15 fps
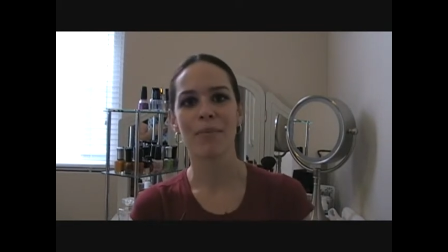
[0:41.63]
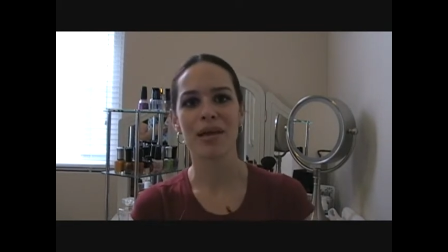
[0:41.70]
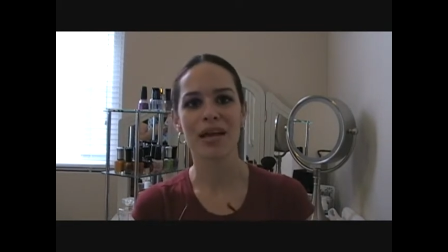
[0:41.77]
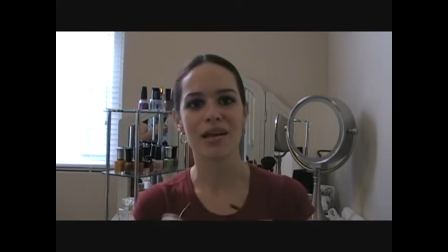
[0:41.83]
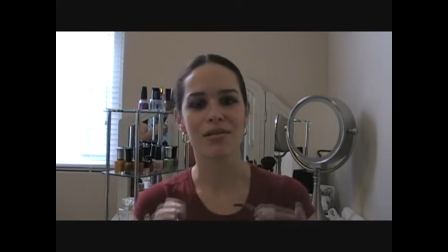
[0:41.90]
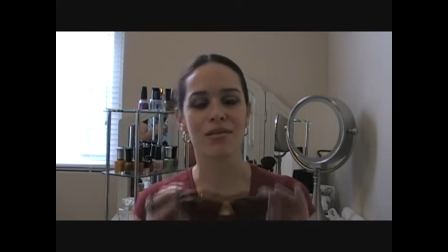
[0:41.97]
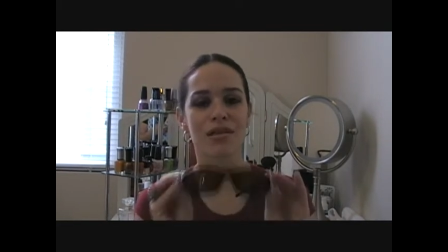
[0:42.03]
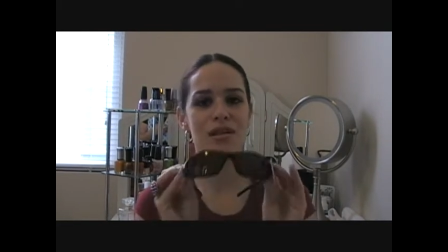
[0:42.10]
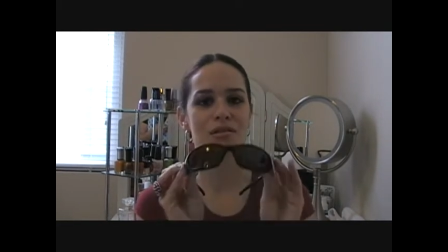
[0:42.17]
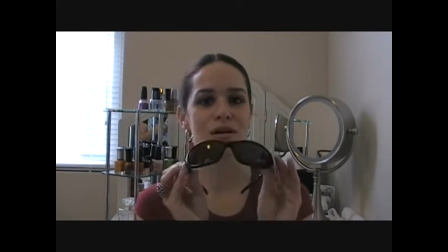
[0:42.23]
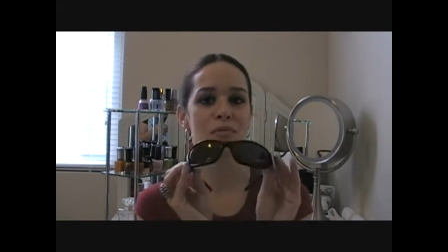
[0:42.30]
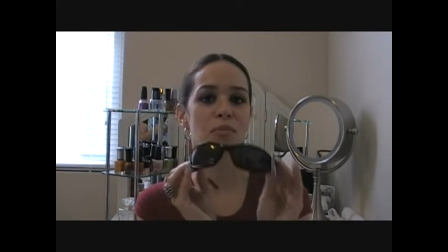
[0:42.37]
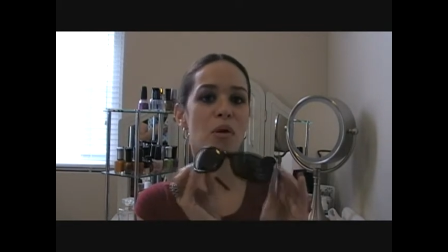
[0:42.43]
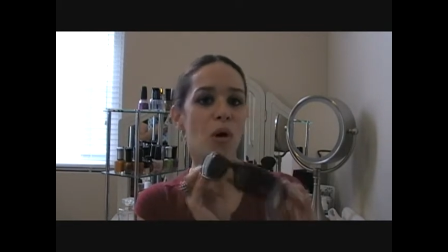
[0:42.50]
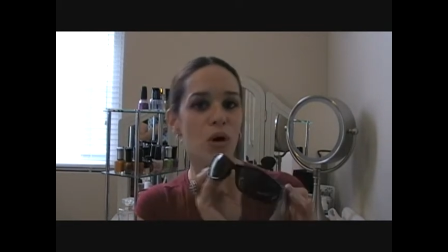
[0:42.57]
because these
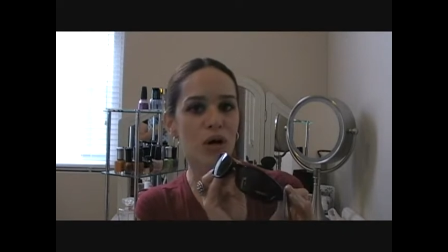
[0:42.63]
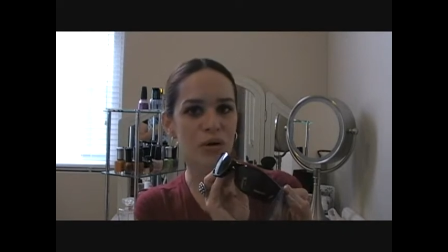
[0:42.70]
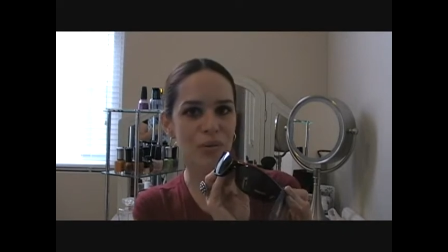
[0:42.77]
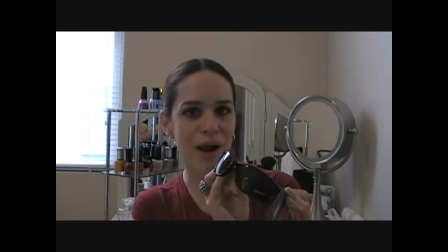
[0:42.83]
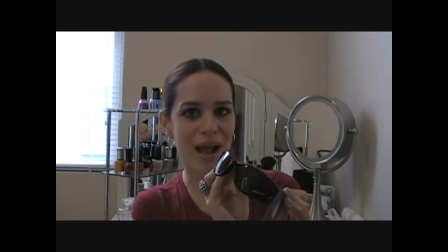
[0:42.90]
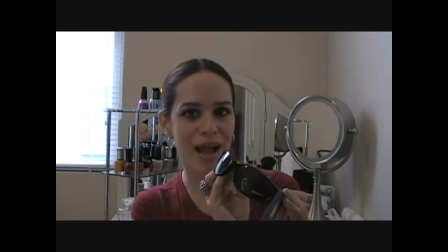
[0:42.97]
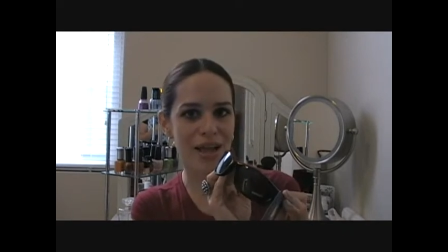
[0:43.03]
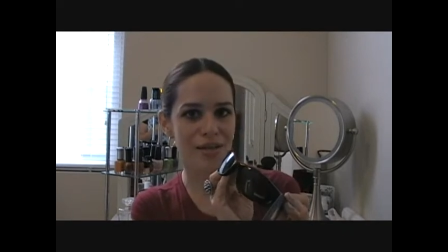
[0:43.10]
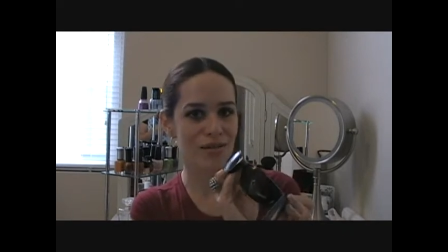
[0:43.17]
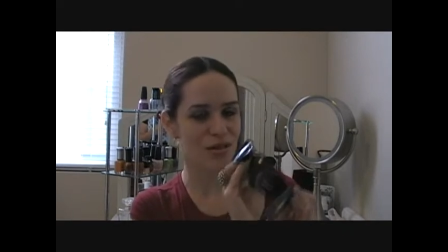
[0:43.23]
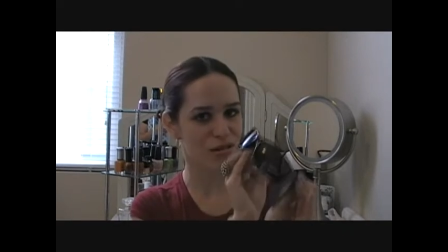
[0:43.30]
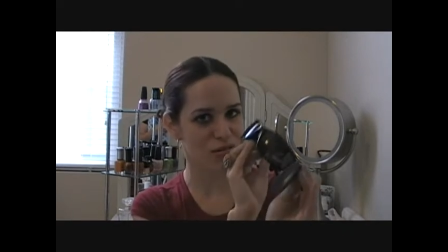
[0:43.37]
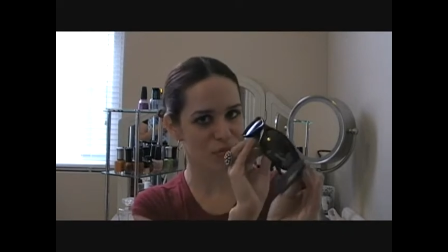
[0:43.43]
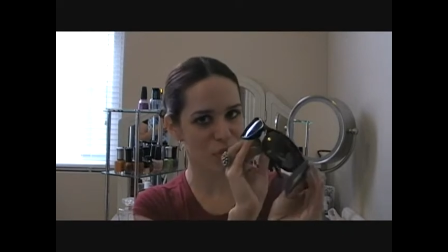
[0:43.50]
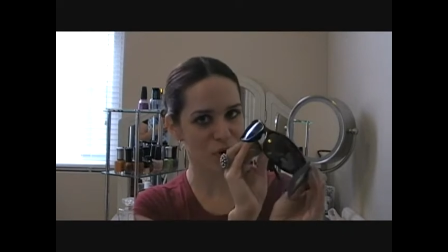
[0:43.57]
are polarized
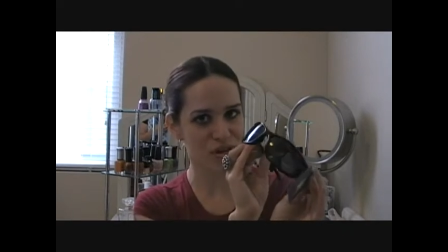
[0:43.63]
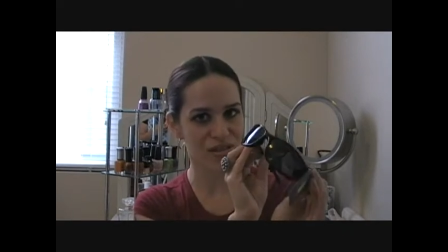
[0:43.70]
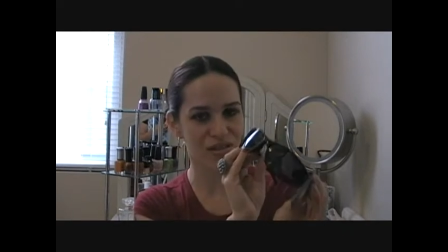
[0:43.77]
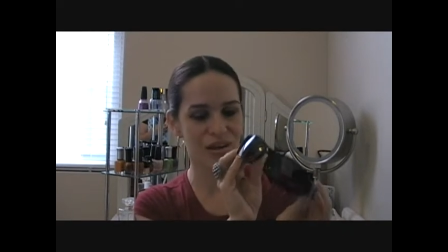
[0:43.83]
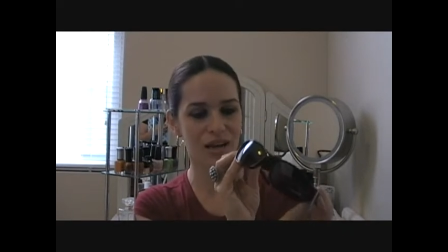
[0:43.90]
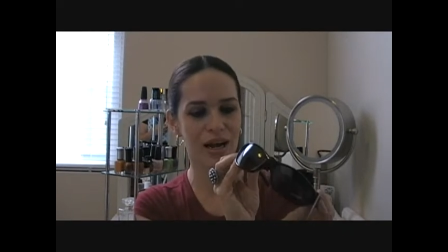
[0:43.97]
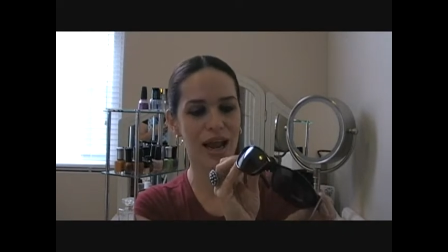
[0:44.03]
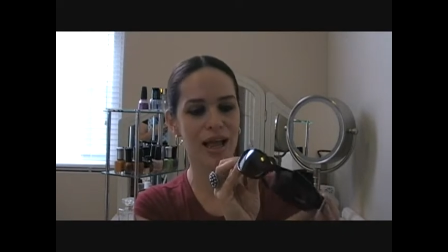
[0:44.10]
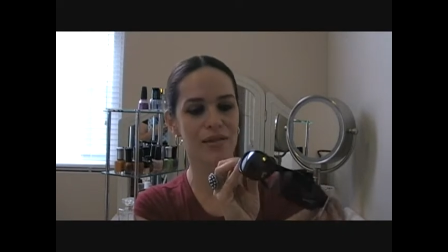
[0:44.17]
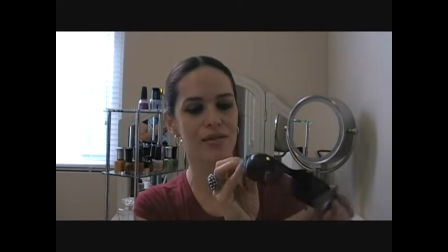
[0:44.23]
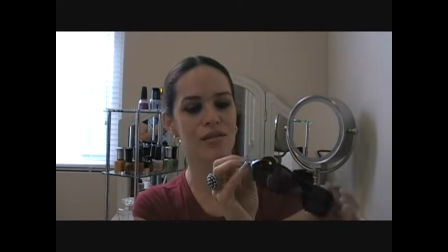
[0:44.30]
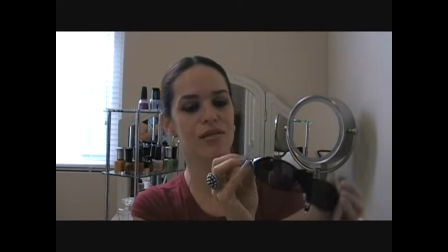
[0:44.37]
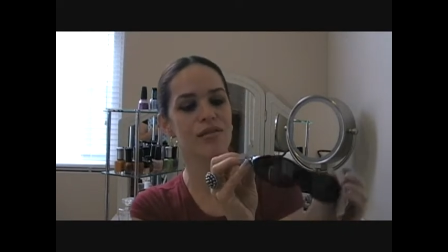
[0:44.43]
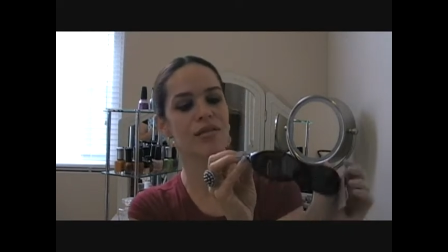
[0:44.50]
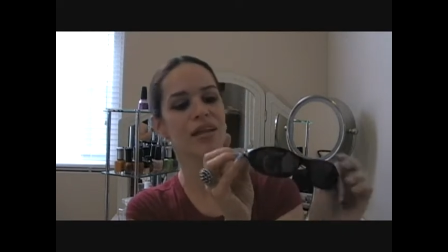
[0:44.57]
the sports
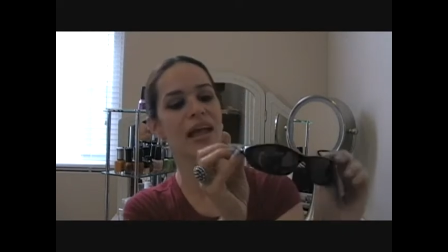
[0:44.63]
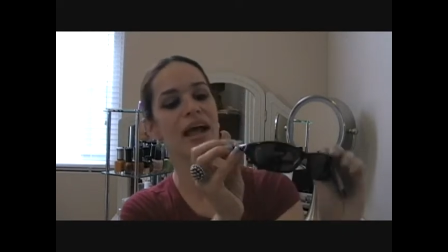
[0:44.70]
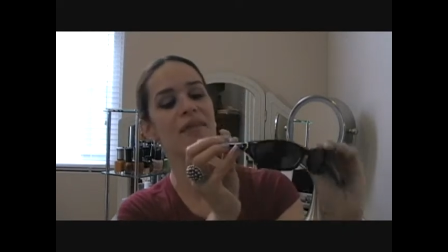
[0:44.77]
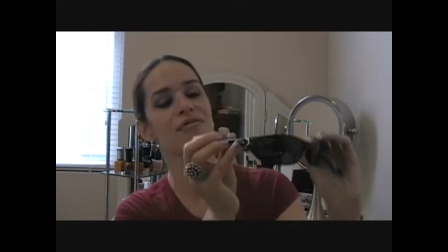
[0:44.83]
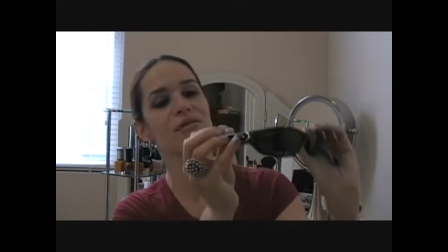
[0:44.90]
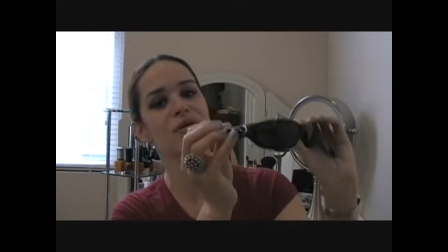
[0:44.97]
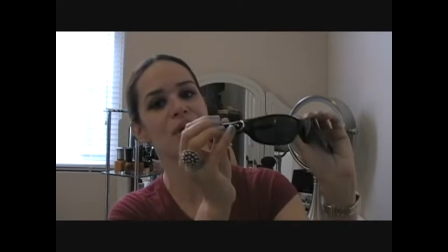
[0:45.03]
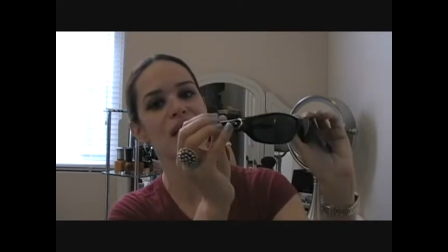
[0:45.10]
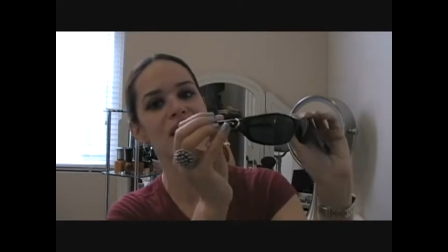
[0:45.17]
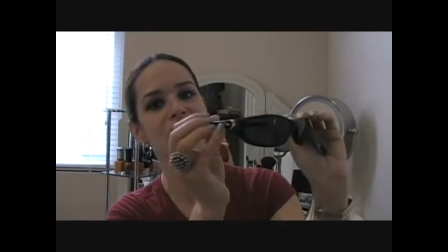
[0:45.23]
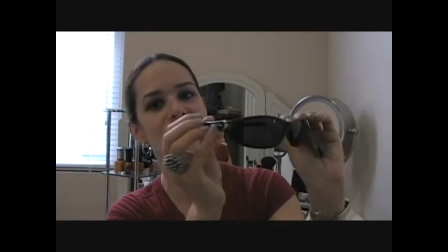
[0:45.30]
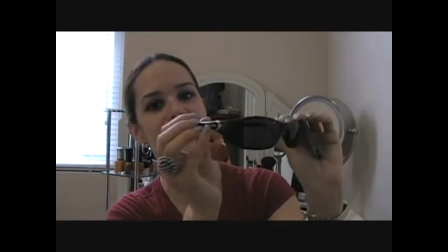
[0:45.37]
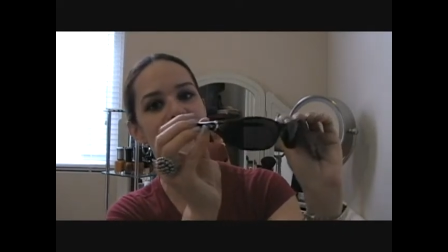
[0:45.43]
sunglasses they have great